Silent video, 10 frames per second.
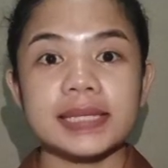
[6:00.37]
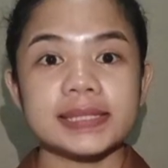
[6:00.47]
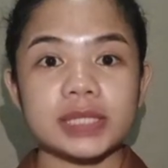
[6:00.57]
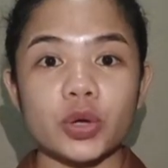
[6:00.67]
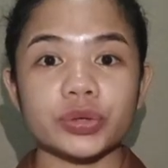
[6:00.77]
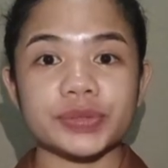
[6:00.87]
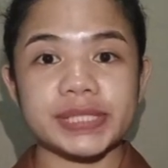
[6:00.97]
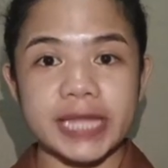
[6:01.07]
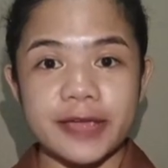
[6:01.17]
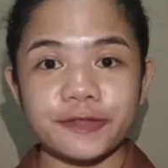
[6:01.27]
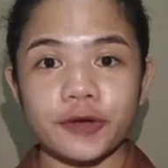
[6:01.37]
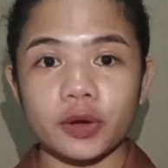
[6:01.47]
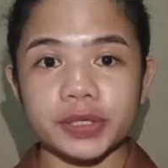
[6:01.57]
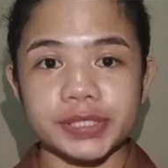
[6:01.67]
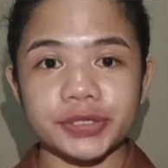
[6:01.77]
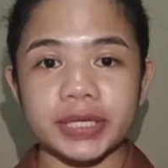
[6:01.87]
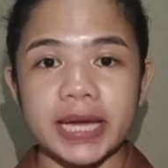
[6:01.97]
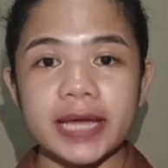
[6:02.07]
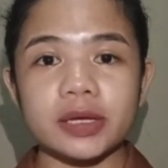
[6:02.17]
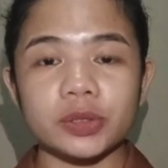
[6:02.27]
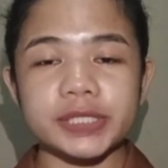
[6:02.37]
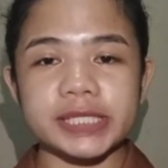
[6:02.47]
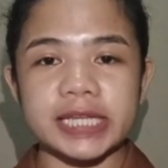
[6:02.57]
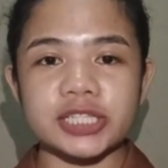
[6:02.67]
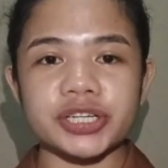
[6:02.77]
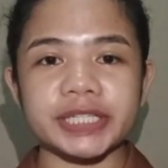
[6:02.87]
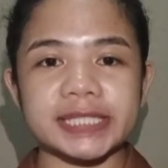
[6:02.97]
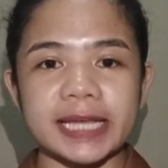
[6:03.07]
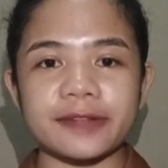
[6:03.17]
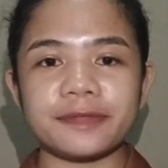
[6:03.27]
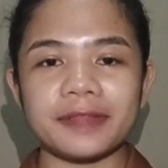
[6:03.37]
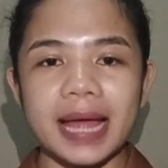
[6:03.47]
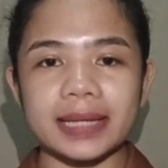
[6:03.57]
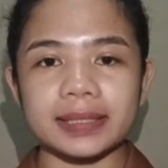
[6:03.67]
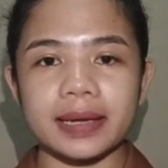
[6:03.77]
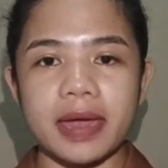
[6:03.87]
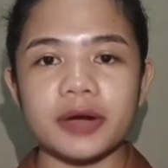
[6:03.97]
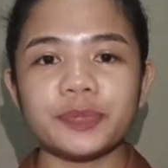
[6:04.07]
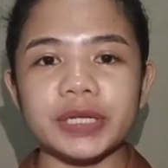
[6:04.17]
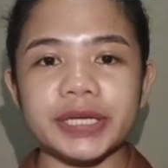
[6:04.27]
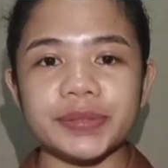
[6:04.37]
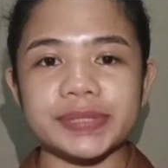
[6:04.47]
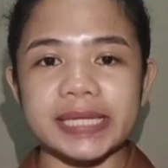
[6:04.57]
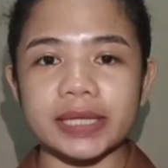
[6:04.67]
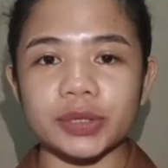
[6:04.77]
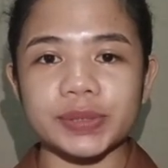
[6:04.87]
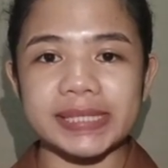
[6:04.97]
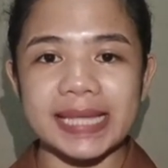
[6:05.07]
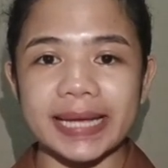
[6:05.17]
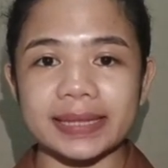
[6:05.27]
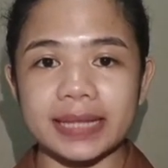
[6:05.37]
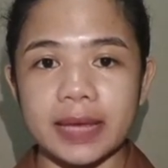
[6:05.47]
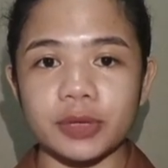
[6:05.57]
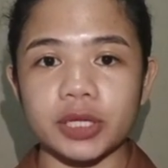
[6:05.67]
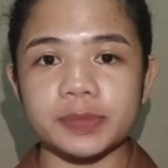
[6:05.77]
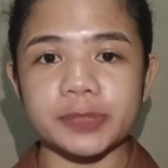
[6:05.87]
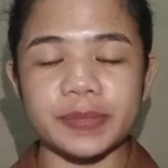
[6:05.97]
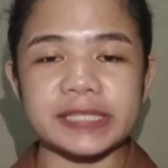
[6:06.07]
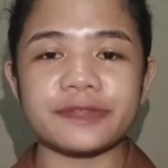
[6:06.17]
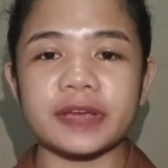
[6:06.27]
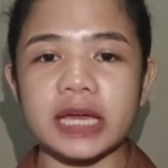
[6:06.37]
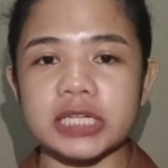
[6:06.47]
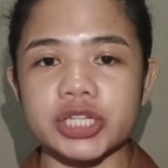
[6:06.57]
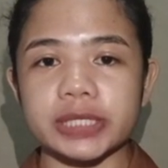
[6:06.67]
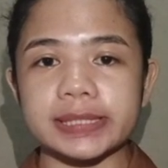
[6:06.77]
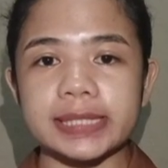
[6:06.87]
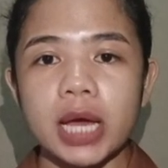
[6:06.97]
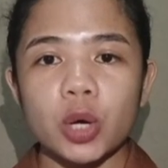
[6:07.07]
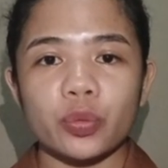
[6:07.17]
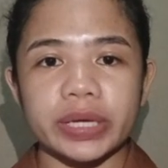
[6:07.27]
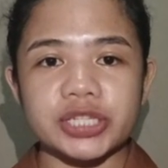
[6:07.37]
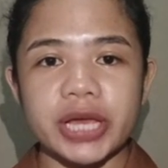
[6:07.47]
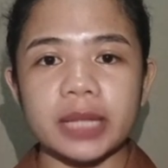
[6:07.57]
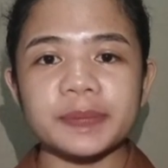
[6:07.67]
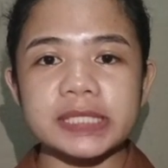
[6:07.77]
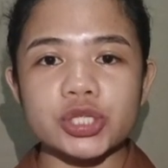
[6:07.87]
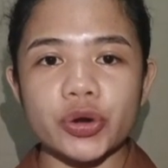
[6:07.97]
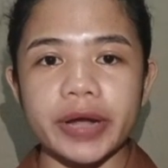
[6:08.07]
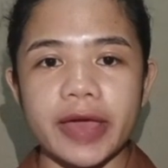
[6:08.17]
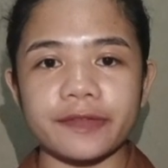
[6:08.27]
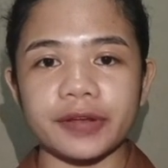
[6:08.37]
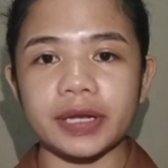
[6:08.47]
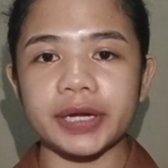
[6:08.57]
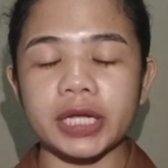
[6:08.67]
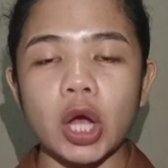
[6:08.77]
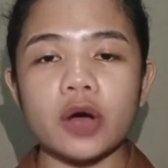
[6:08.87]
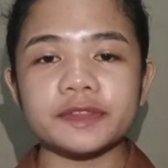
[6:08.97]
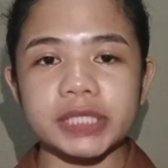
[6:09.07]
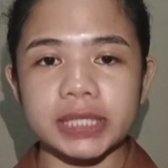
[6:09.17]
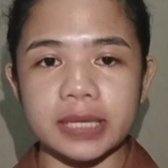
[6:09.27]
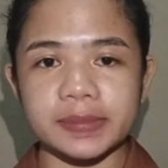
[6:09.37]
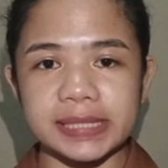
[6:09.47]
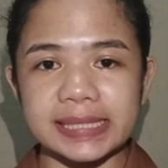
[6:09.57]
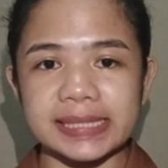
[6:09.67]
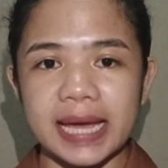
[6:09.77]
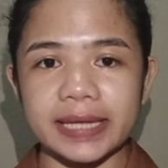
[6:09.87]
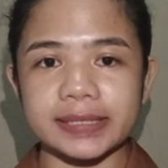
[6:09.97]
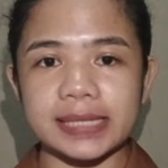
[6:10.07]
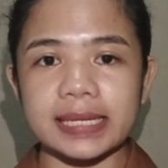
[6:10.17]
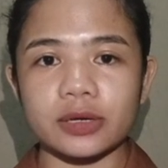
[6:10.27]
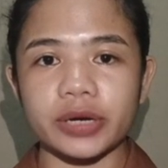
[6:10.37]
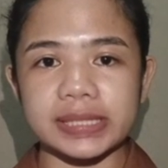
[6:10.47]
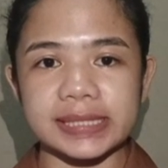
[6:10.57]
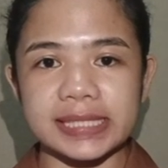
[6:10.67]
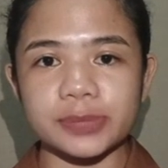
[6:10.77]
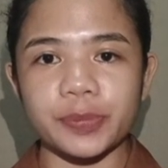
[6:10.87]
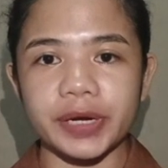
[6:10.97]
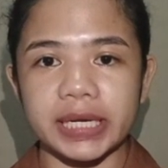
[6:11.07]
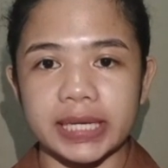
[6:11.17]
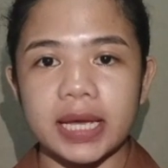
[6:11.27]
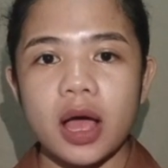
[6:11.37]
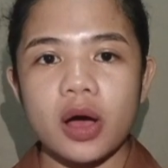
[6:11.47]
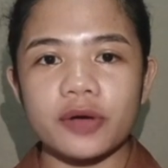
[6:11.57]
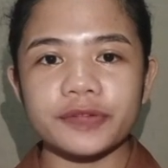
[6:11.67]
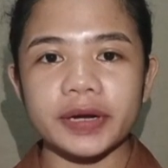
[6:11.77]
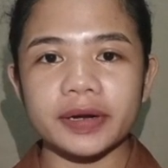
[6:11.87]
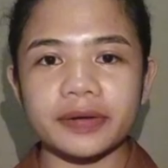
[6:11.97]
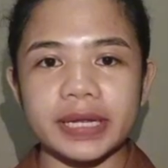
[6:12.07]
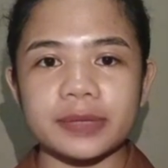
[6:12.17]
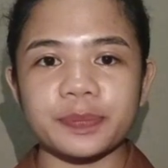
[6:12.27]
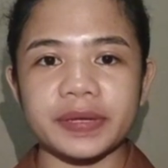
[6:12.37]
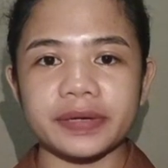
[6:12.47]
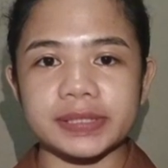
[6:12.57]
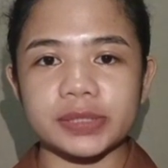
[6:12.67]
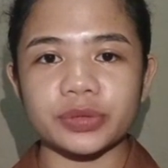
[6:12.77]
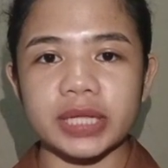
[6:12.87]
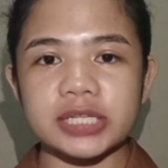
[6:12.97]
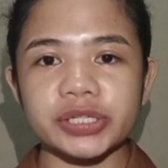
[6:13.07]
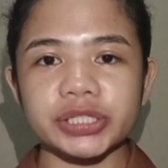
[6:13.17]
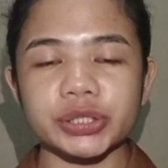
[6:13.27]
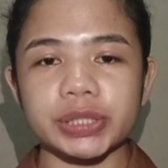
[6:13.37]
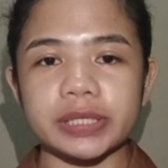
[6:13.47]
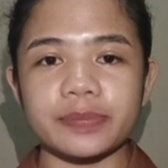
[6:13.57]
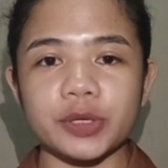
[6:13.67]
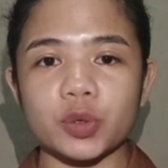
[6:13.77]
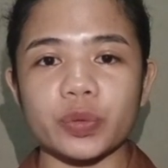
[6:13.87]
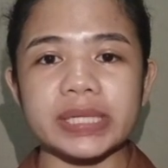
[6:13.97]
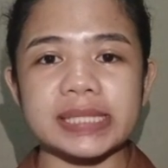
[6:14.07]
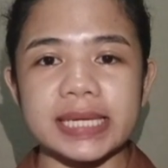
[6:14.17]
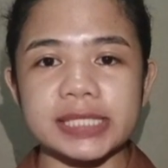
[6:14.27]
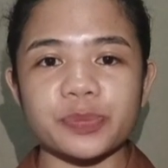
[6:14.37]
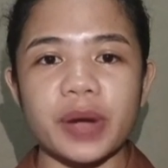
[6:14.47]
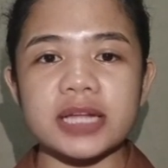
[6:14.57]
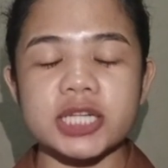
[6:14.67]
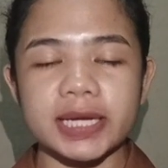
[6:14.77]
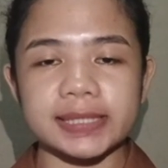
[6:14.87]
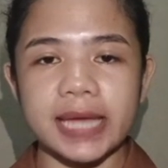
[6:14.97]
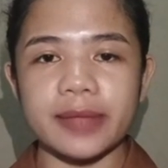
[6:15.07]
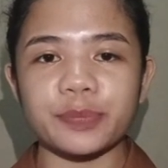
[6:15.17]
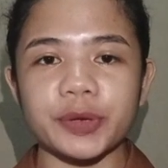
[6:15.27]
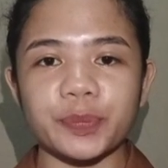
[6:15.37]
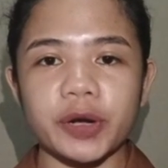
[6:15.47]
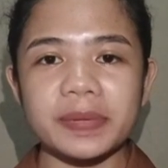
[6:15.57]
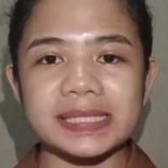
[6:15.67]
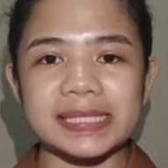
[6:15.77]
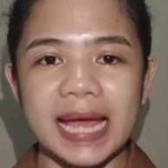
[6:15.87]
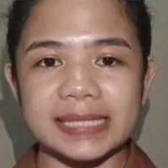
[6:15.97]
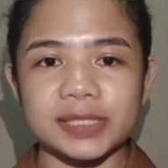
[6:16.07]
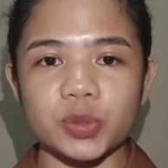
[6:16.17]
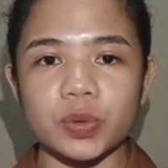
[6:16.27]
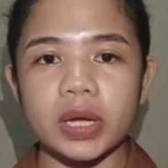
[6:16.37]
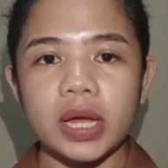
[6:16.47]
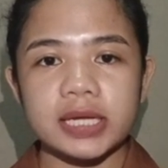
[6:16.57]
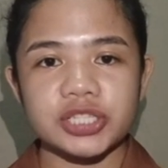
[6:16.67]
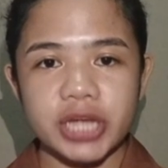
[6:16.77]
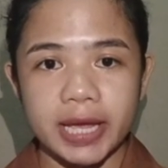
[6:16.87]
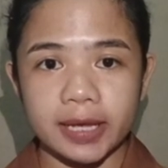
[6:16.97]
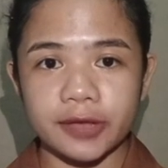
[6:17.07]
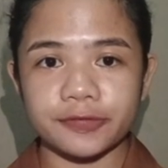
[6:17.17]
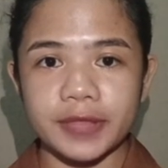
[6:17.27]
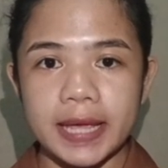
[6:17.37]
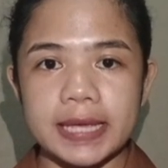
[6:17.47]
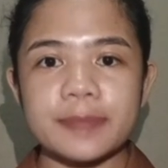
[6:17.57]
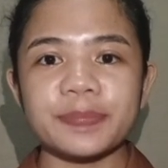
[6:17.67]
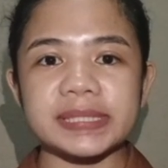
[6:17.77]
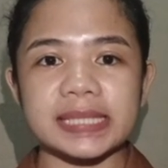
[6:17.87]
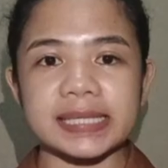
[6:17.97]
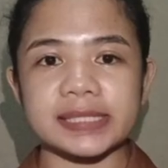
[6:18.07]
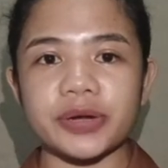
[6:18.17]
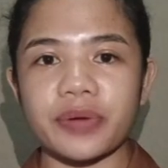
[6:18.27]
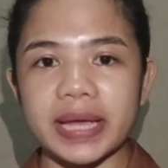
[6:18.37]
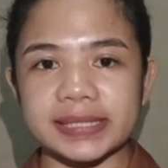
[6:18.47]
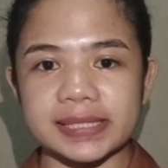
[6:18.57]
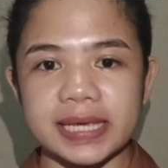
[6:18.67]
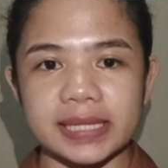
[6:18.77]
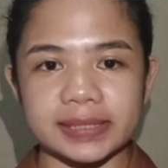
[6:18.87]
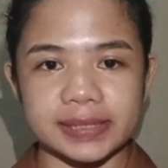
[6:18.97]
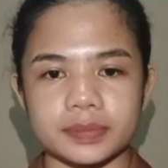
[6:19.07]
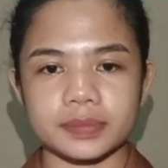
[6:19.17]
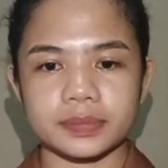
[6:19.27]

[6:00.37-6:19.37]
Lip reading: So to stay focused on key goals, teachers can plan carefully using tools like table of specifications, which help ensure every learning objective is assigned or assessed fairly over a grading period. So teachers should review quizzes, projects, and performance tasks to check if they emphasize the right skills.